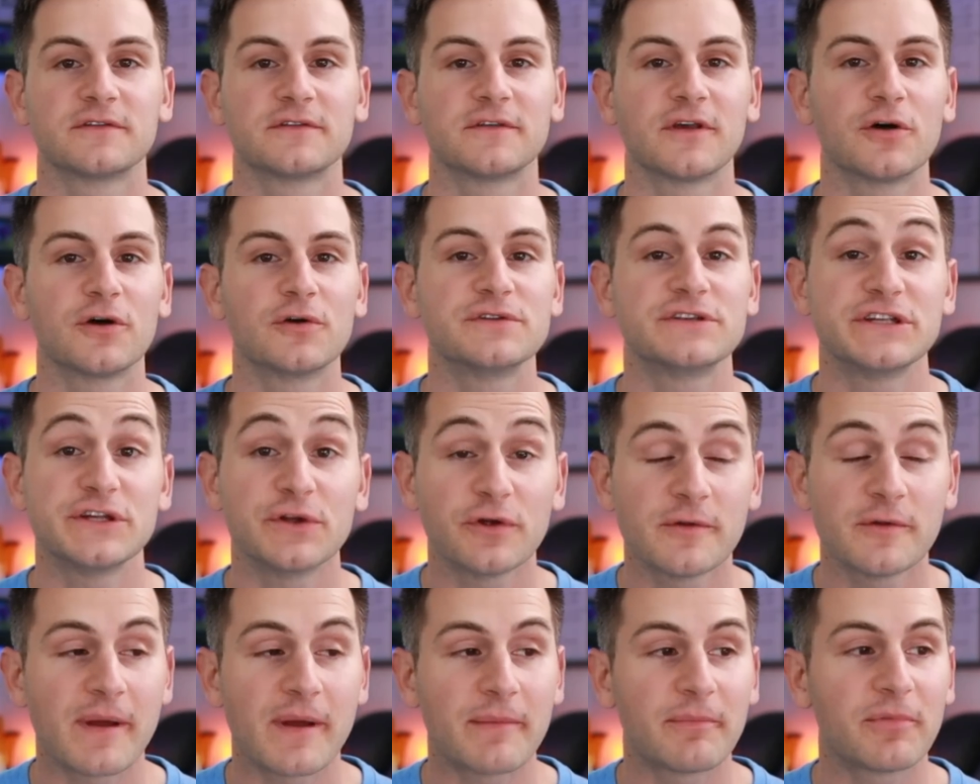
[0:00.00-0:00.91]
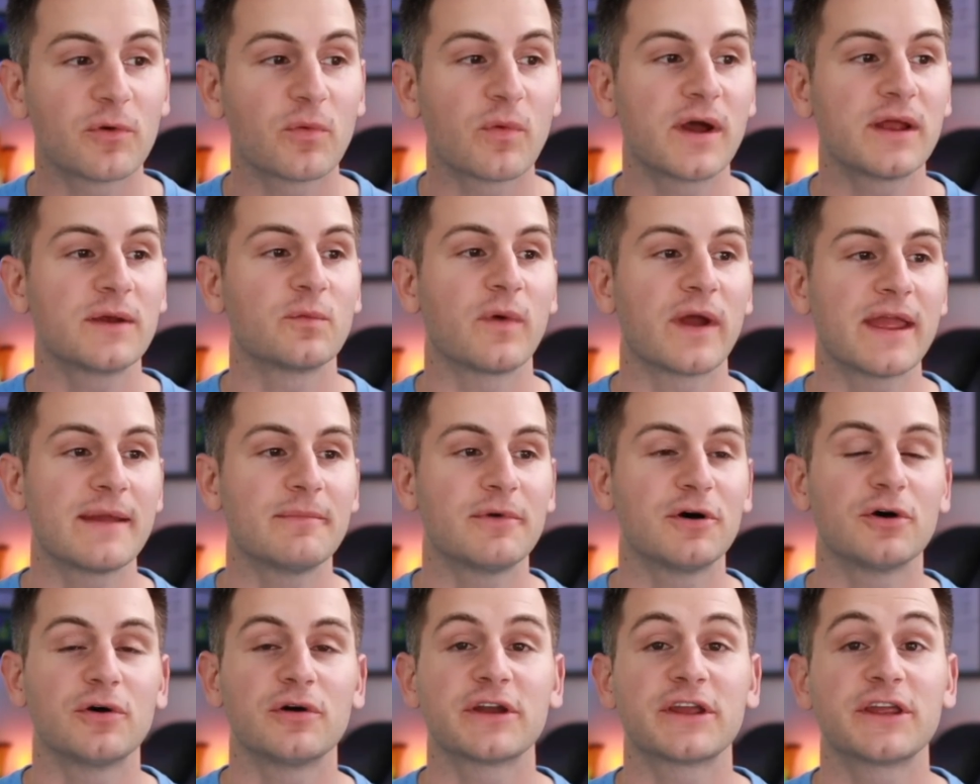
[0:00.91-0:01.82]
So do you remember when
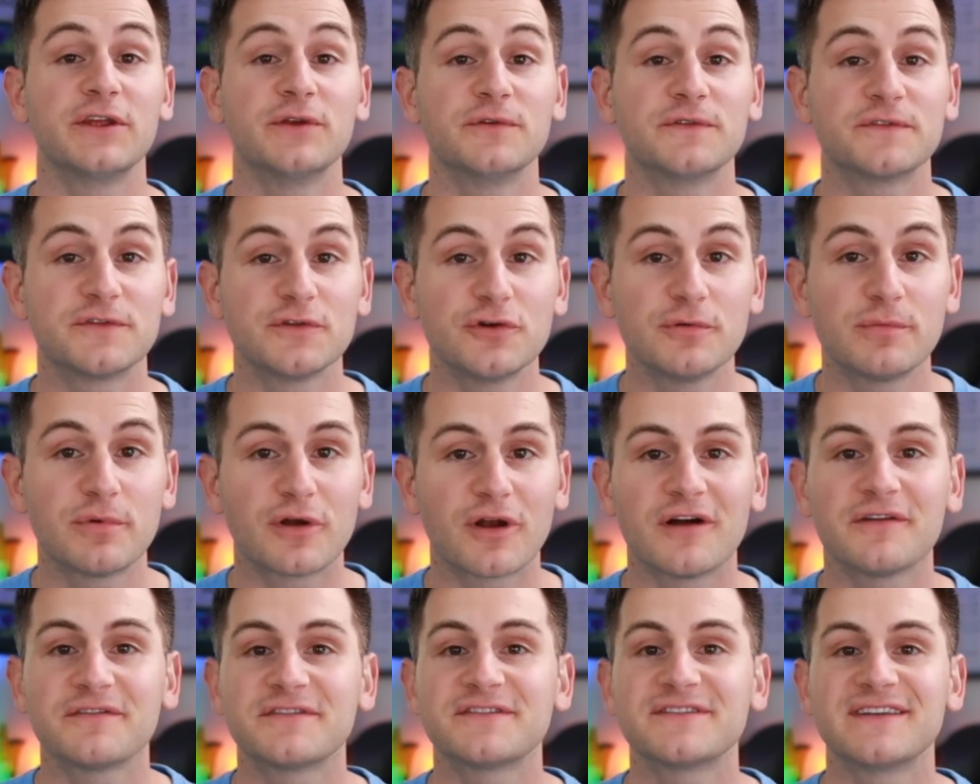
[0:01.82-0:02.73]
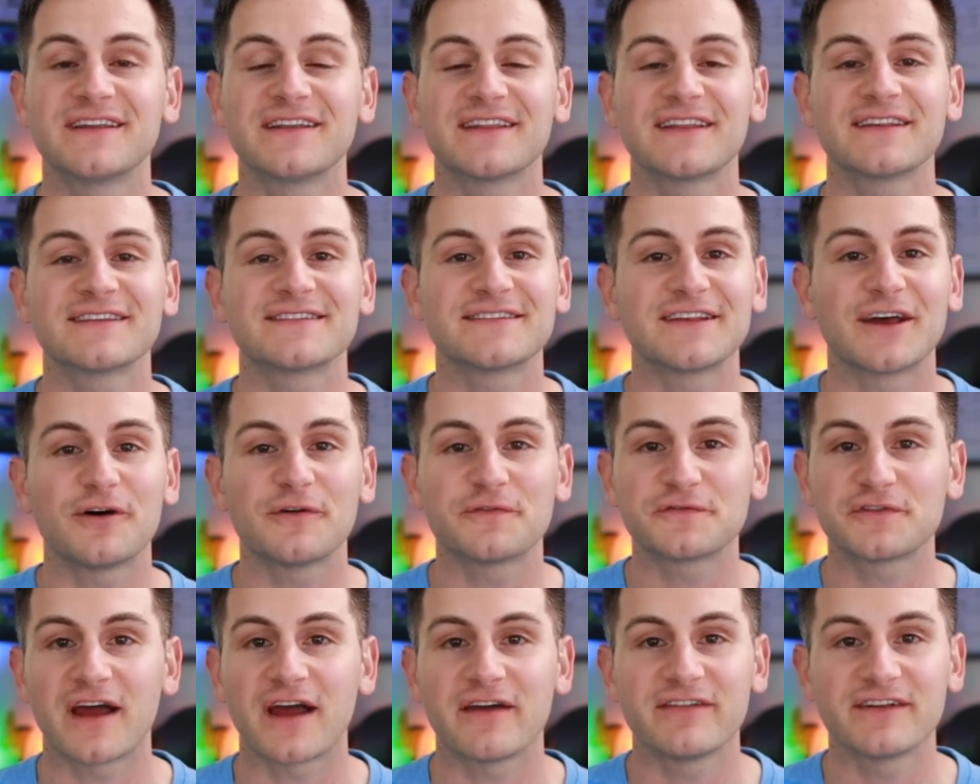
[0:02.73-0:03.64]
Waymo accused Uber of stealing
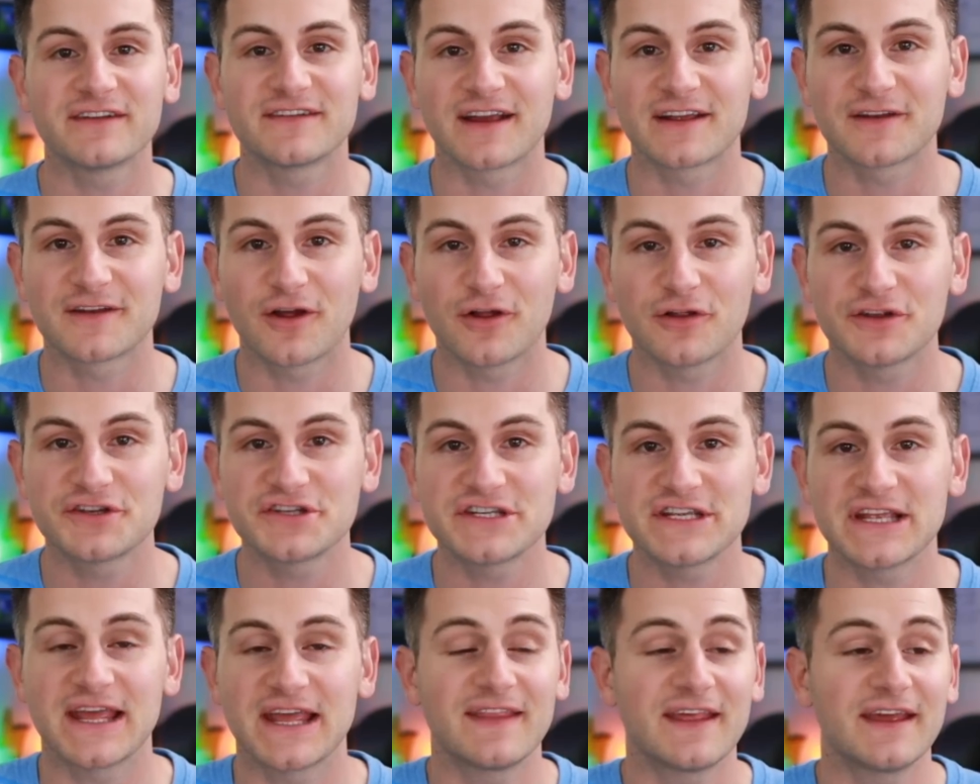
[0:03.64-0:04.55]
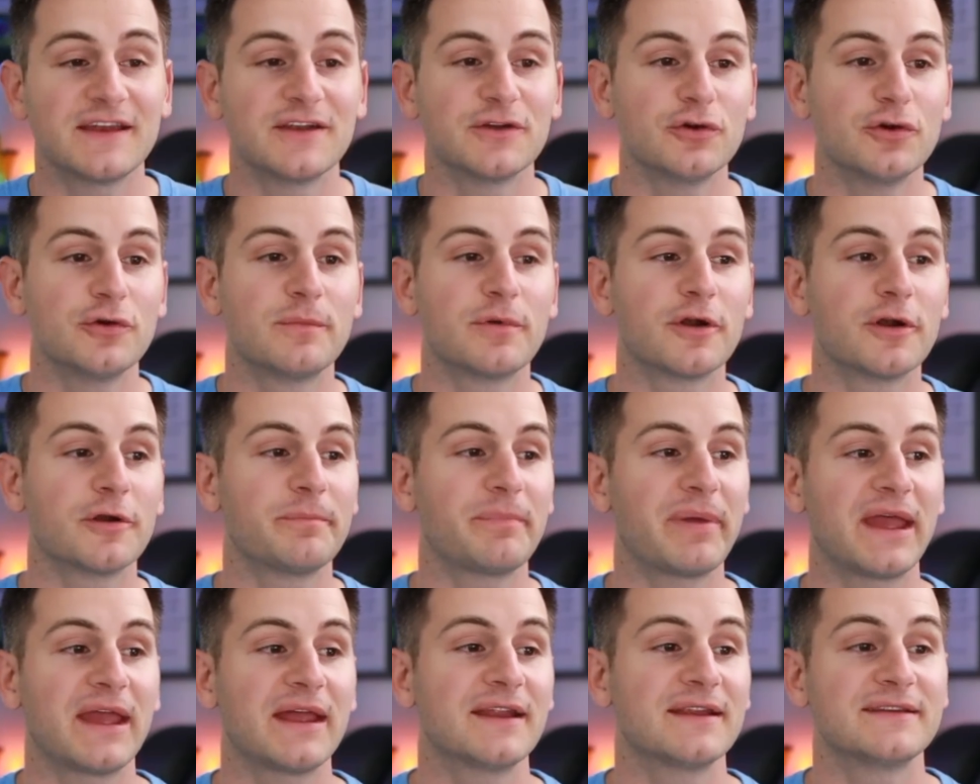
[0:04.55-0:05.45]
self-driving technology and then Uber
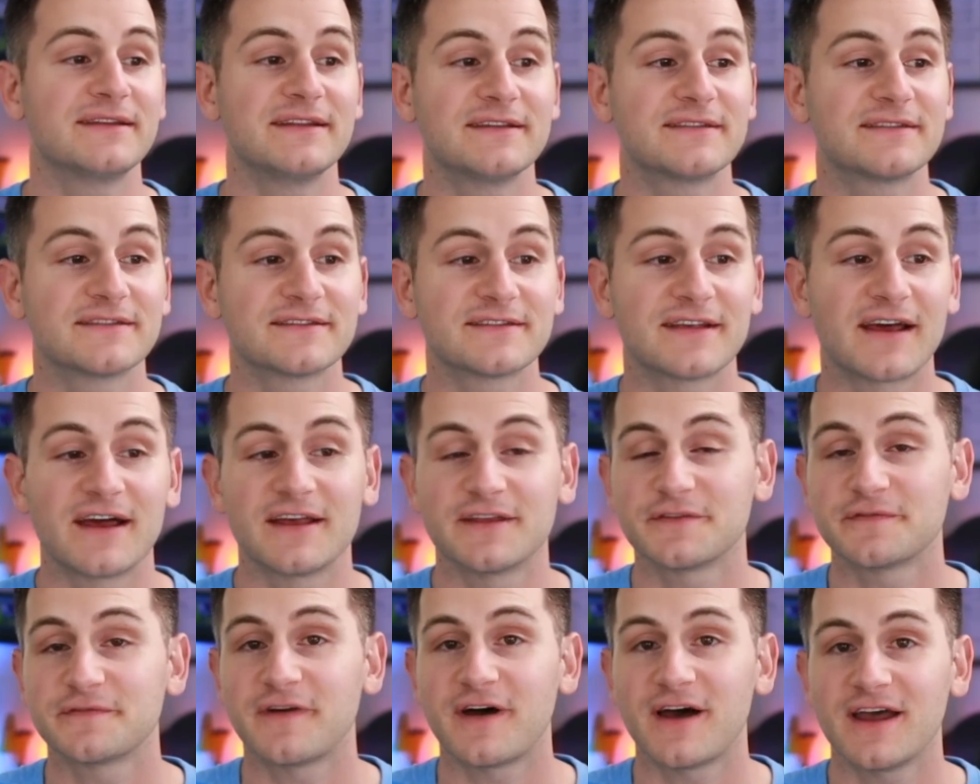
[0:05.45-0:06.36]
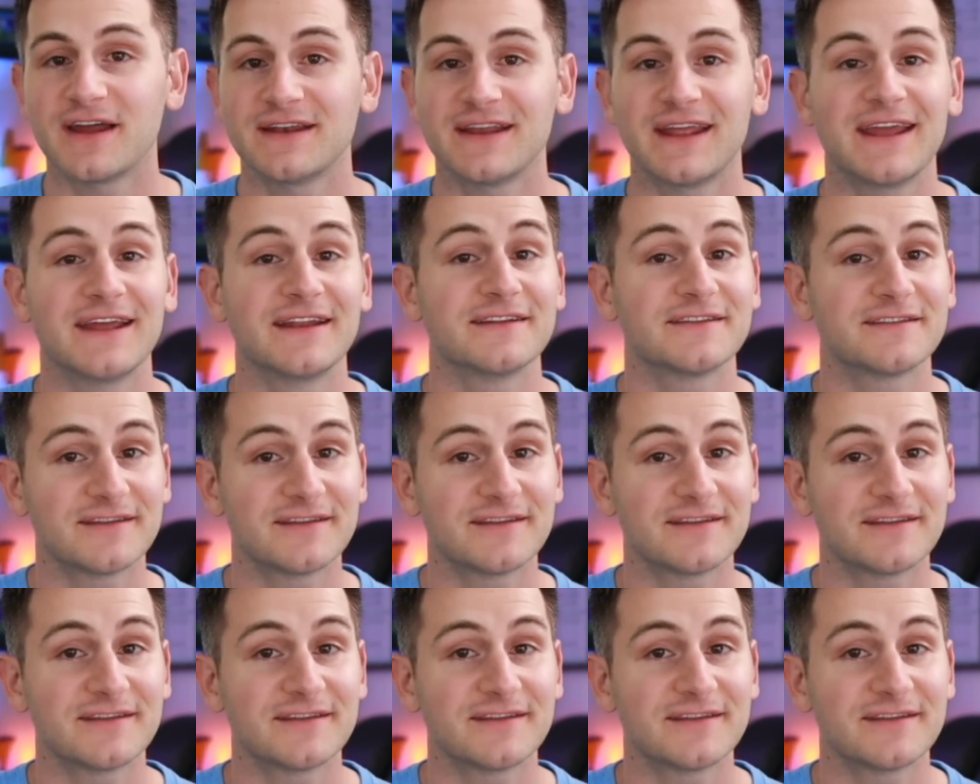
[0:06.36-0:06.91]
paid a decent sized fine and